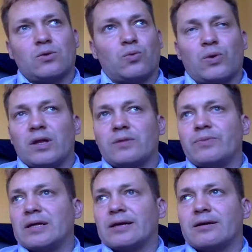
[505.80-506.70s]
Will it
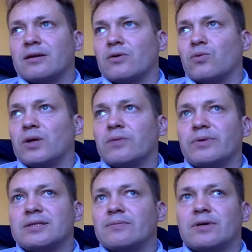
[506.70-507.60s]
be, like, will it
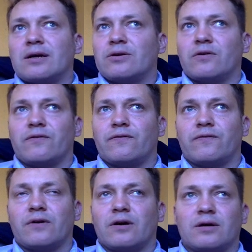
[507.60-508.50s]
be some kind of,
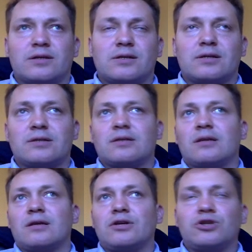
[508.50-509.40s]
is it
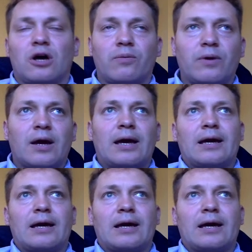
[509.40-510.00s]
an e-shop?